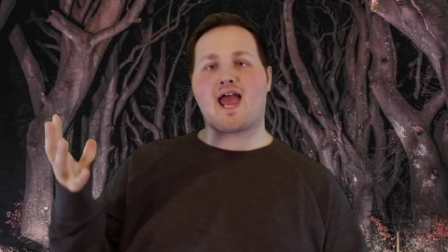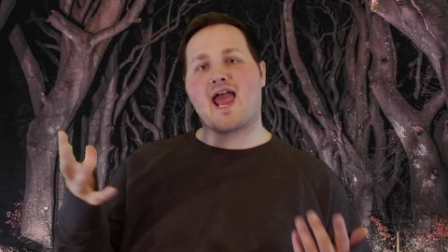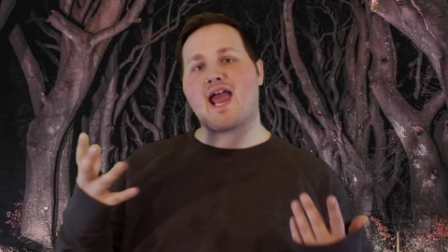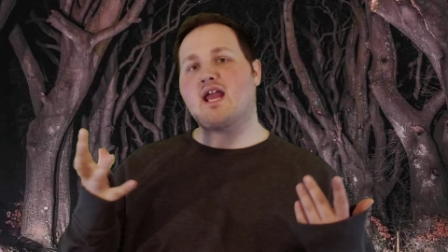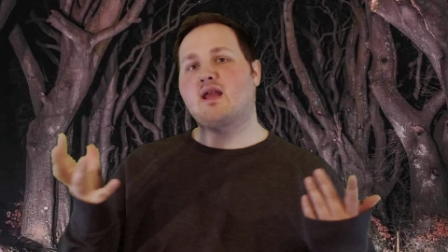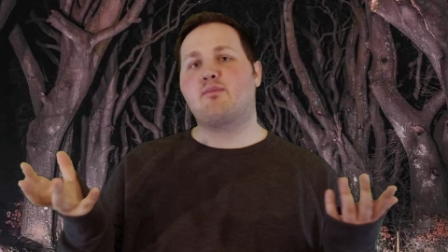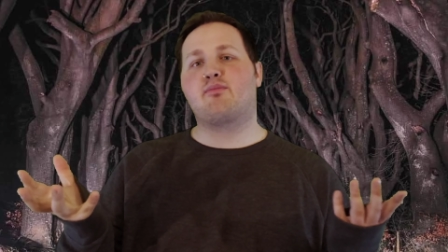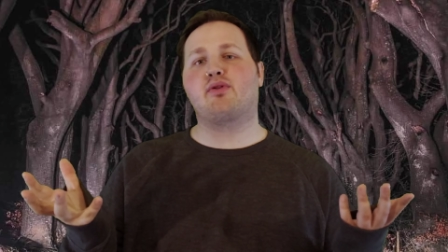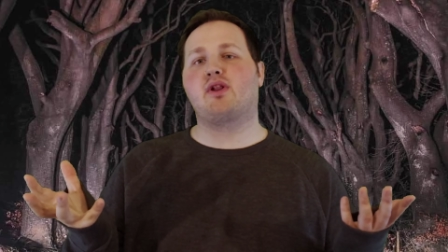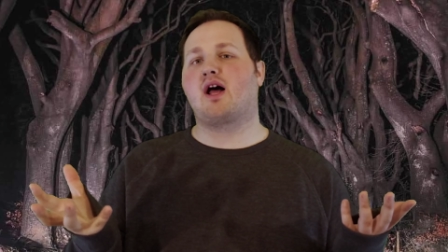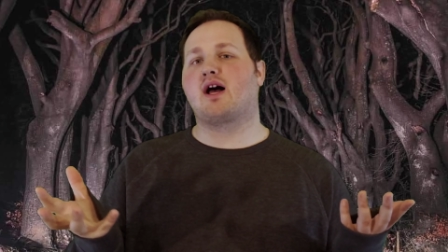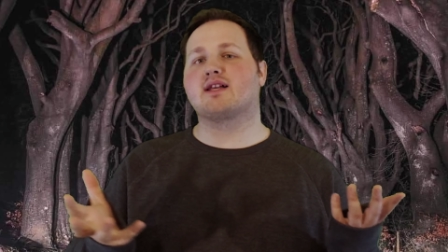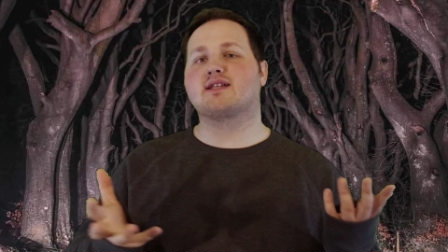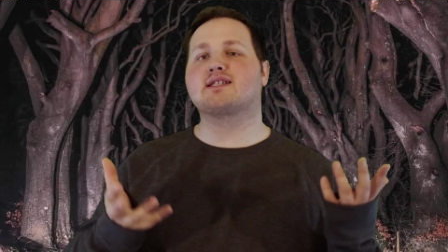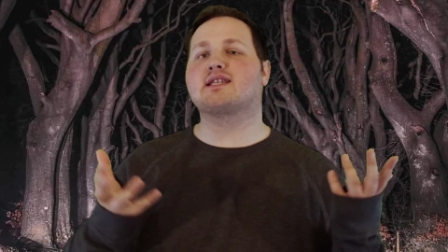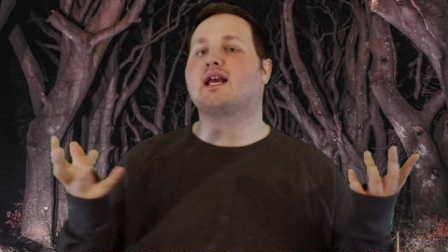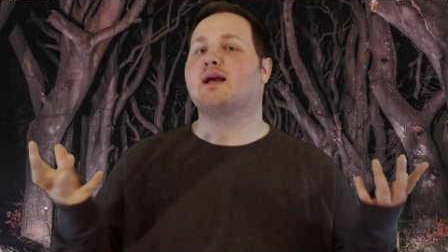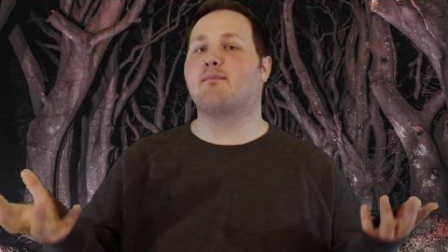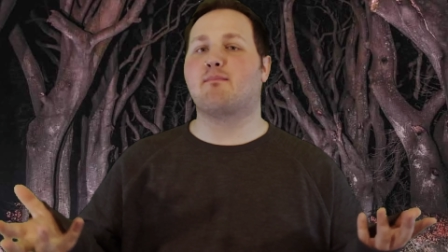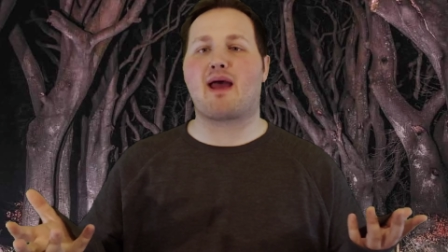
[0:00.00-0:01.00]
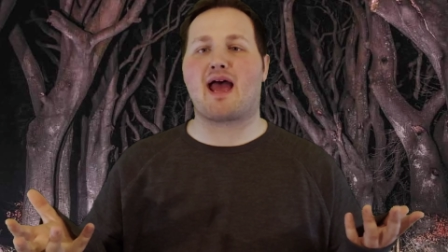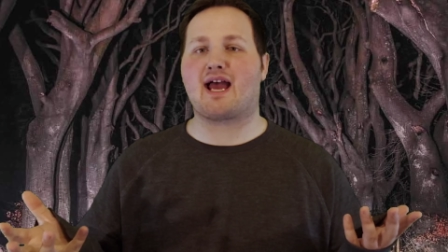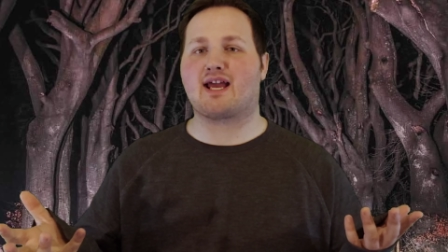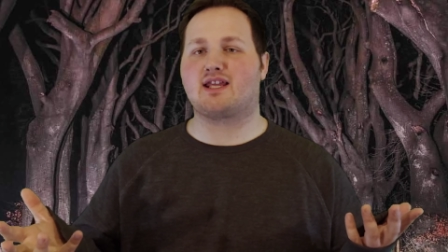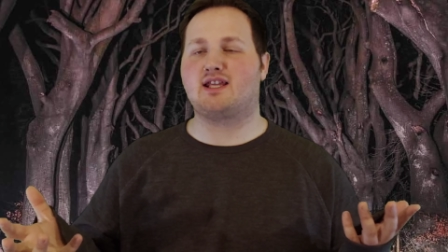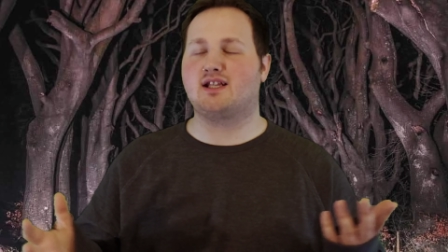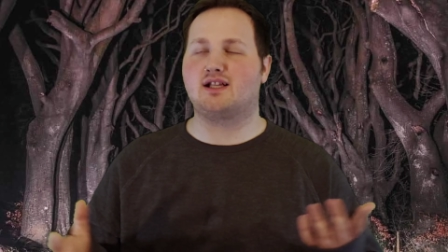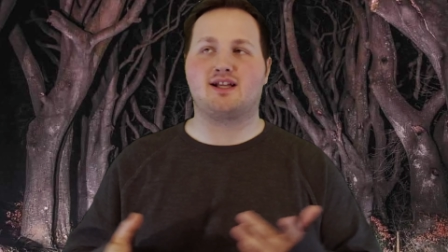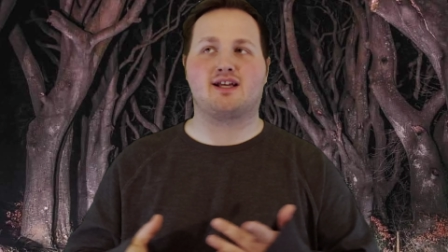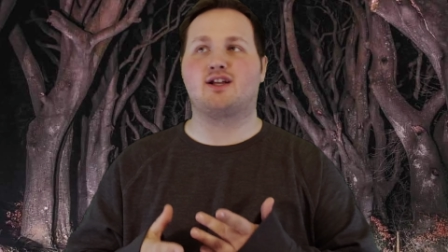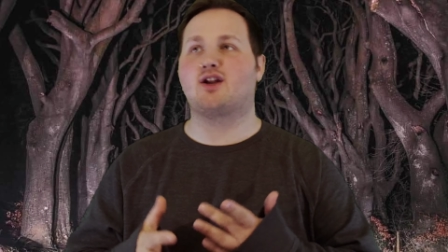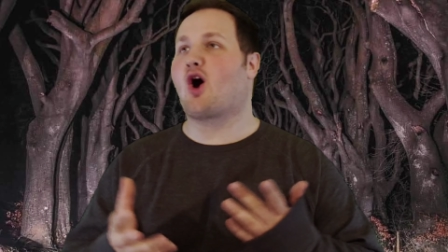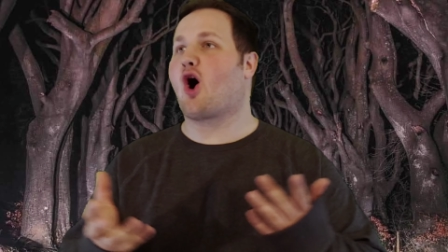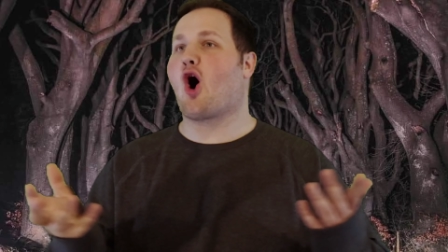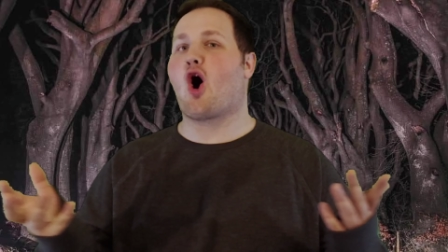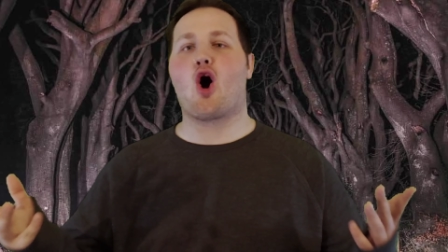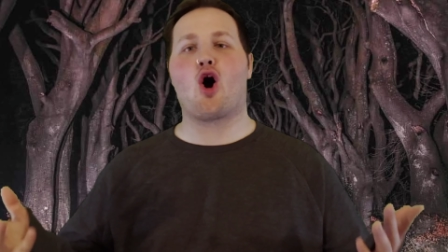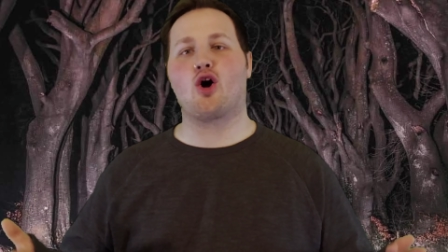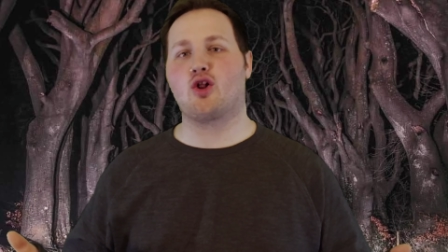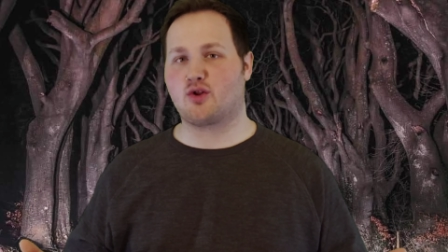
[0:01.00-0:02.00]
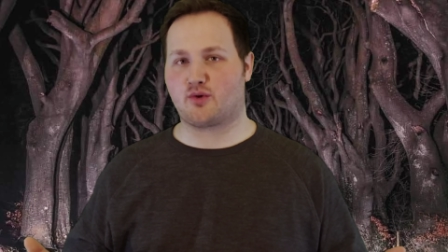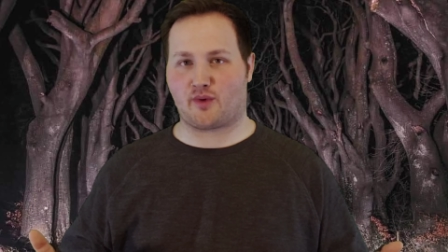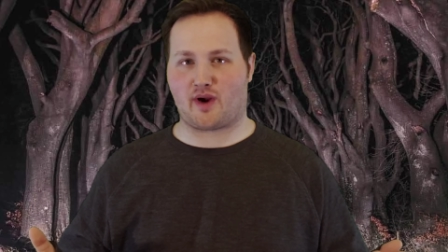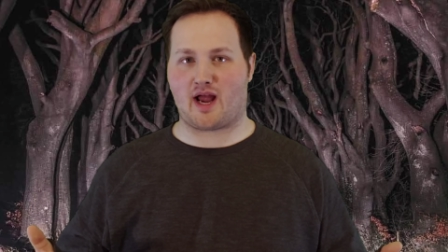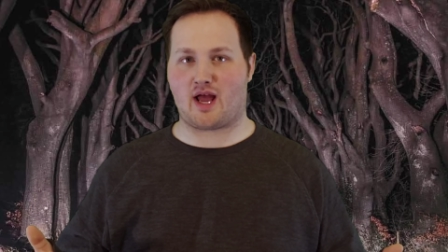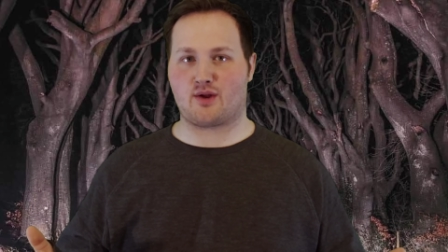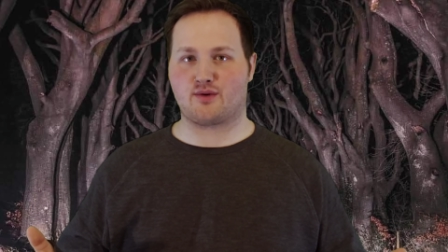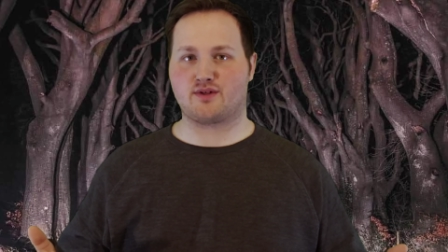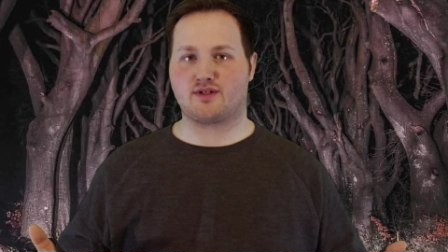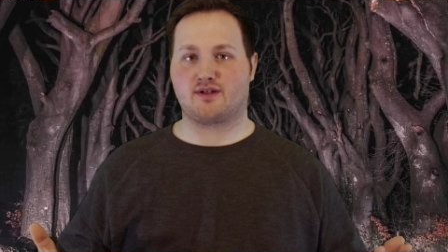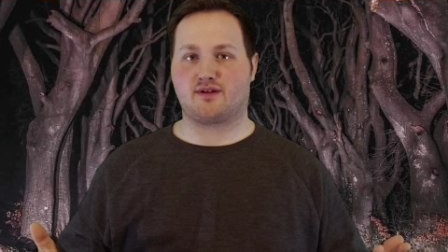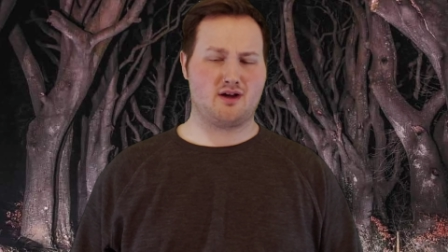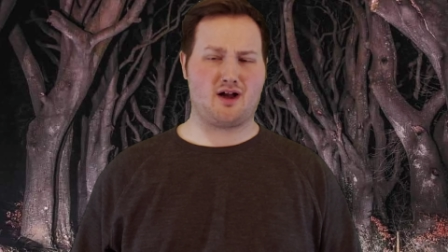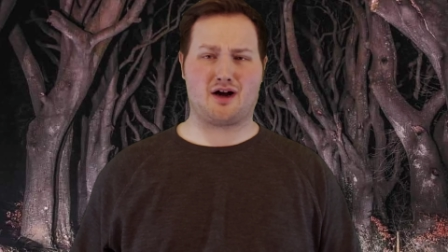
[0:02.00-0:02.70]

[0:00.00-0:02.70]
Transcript: A plus, immaculate all around.